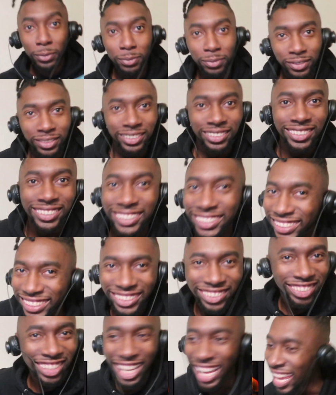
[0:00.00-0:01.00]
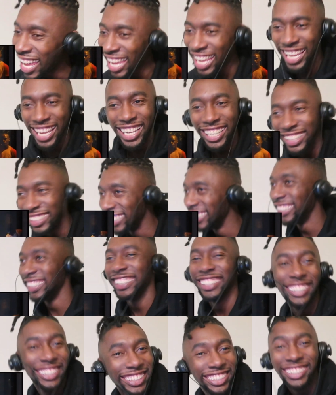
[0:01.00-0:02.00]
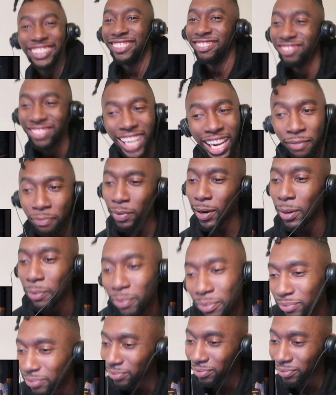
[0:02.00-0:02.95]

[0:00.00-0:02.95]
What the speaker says: and sick me no ramp up. If you want this president get trampled,